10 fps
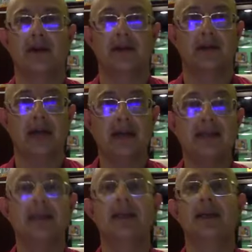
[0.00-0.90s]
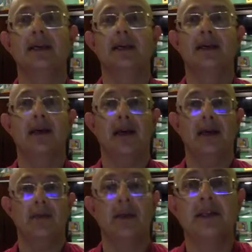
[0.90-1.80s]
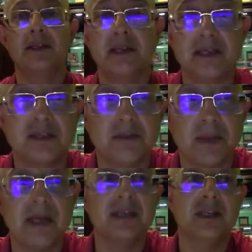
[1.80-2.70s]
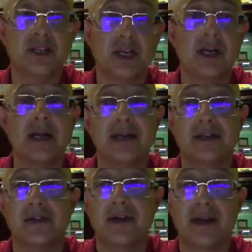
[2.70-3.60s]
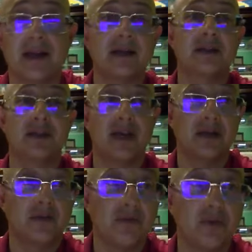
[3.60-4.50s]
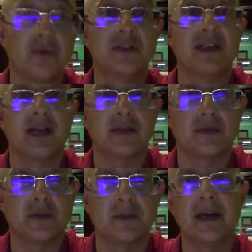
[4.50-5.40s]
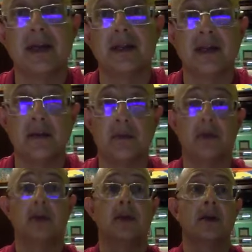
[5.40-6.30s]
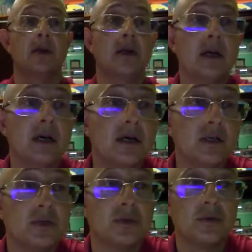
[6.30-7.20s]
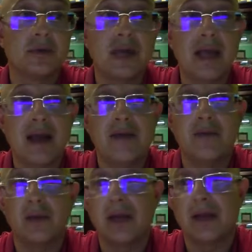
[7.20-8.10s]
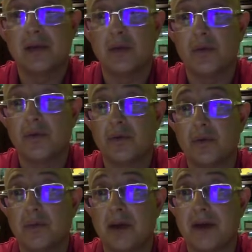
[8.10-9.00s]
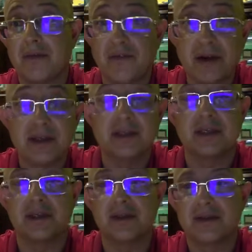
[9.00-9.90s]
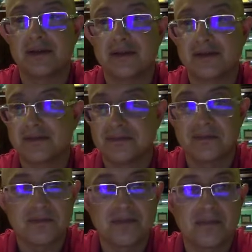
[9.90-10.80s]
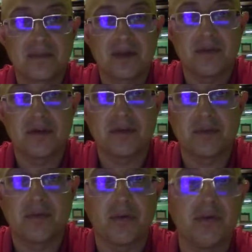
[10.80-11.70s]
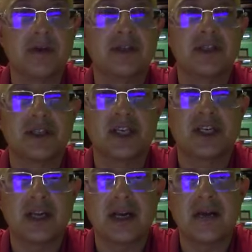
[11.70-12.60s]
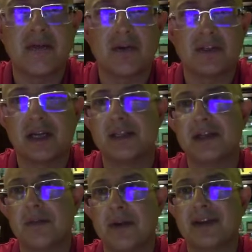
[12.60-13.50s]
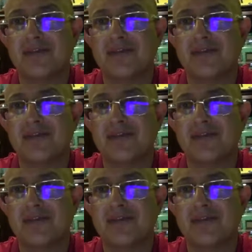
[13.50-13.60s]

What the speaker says: nice. And the painting Giclee is ready. It's sign on front, sign on the back, and number. So today I would like to offer to my friends and Facebook followers the Giclee for starting price